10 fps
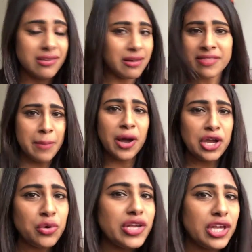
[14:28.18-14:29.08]
they might
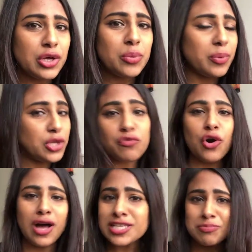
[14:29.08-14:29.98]
annoy you, but you've got
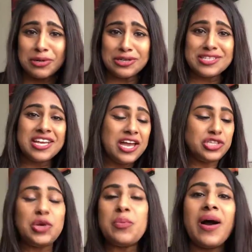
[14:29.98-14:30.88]
a husband.
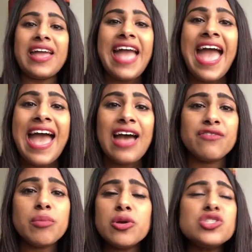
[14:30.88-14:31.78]
You might have the
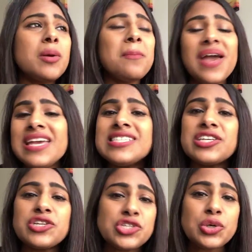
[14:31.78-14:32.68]
most
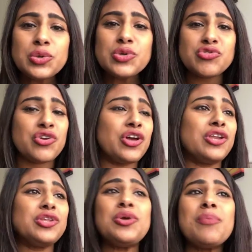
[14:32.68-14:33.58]
amazing children.
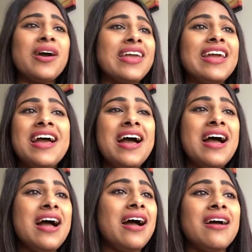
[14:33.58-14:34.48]
You might,
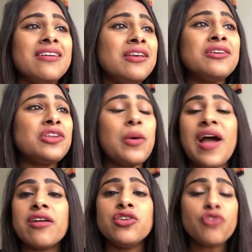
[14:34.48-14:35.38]
you know,
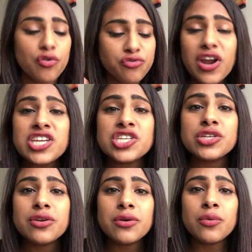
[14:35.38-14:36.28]
you've got fresh
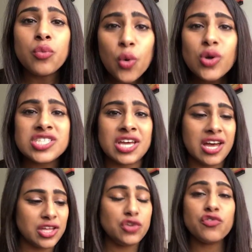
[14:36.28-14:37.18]
water,
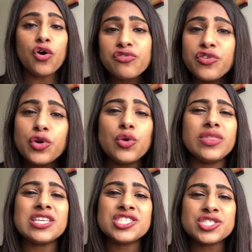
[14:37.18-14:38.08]
you've got food.
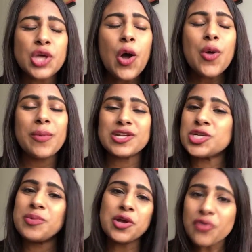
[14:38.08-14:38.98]
There's so much to
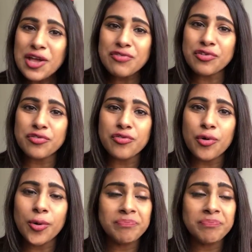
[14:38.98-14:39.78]
be grateful for.